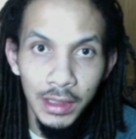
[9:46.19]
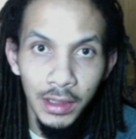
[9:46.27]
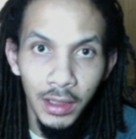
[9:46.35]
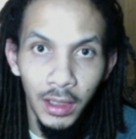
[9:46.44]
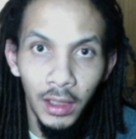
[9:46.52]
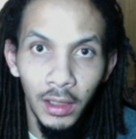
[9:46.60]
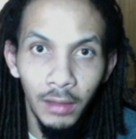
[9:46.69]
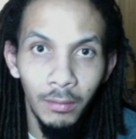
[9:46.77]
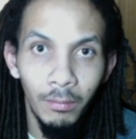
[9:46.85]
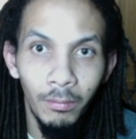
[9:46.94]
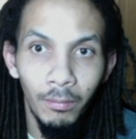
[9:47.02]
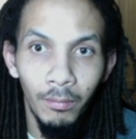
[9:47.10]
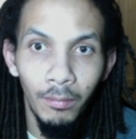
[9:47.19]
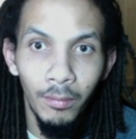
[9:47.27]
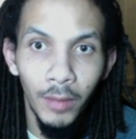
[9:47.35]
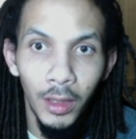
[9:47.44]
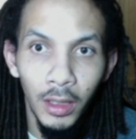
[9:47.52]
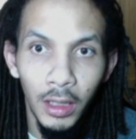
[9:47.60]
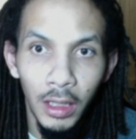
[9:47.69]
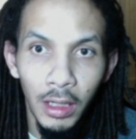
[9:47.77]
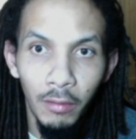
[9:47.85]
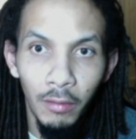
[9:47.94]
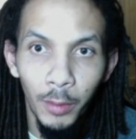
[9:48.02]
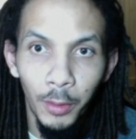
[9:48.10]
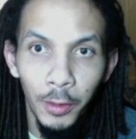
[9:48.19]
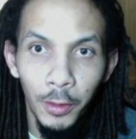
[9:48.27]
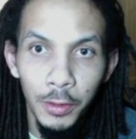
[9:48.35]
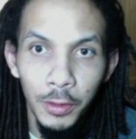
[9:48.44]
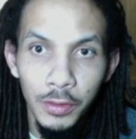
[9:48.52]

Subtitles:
I want to use